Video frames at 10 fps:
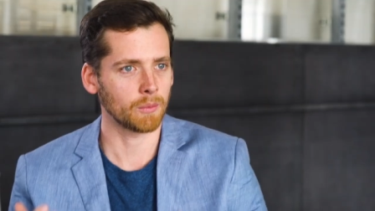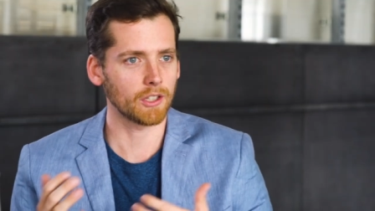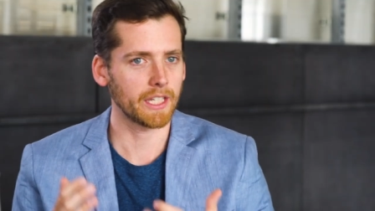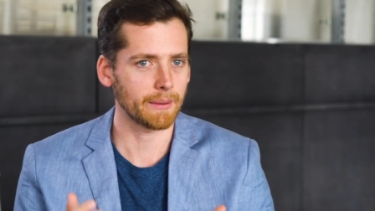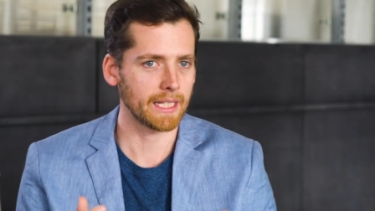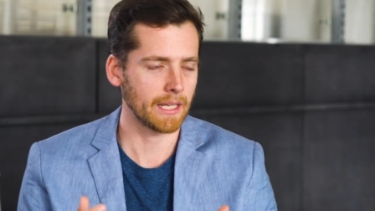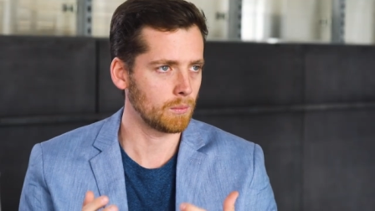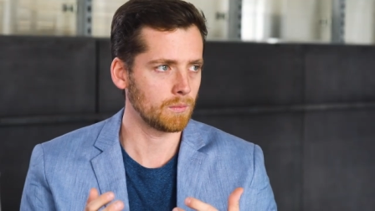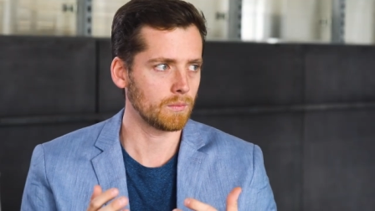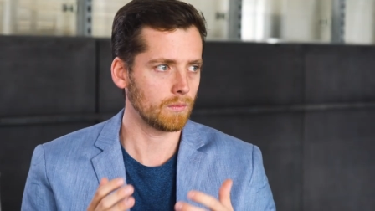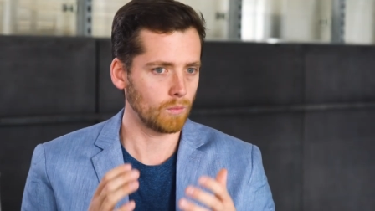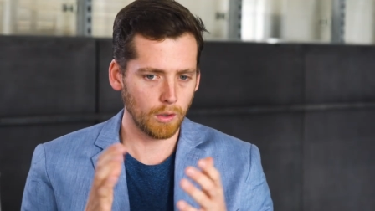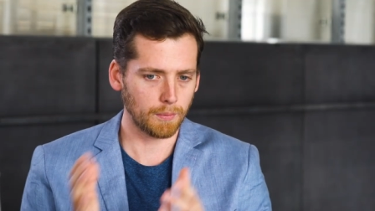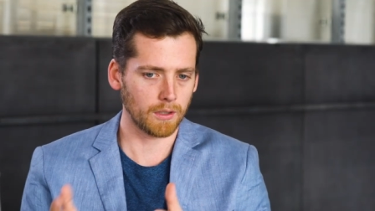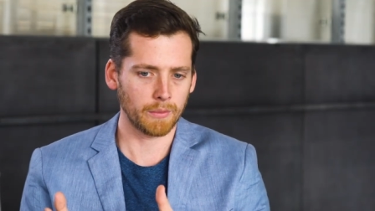then we look at it in
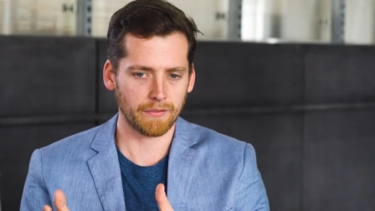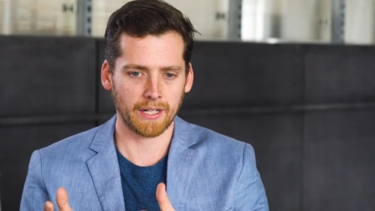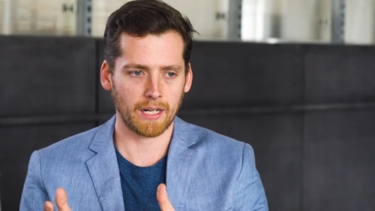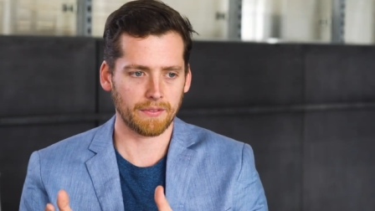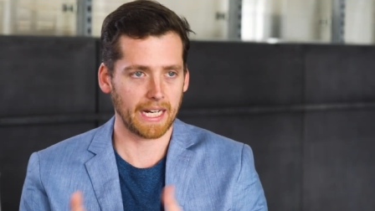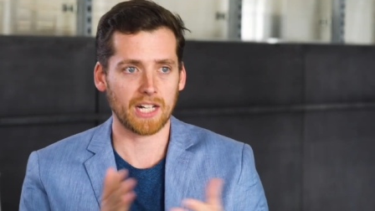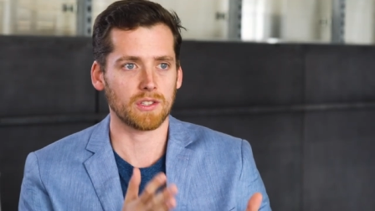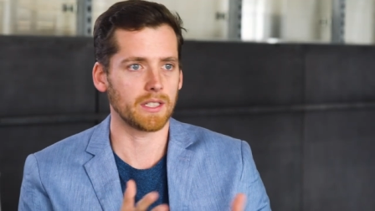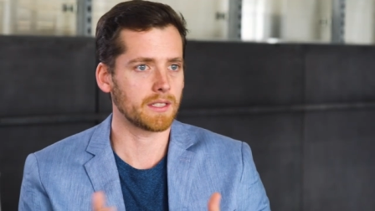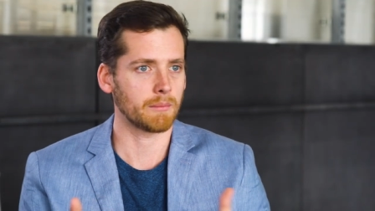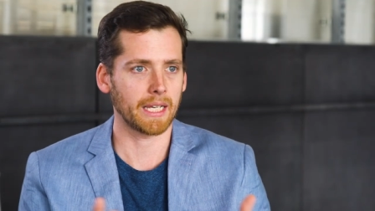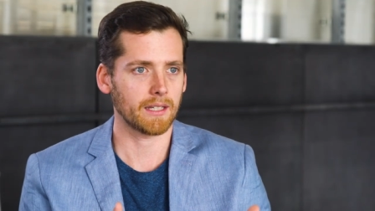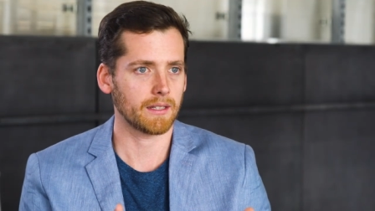Woopra and we find out that actually it didn't make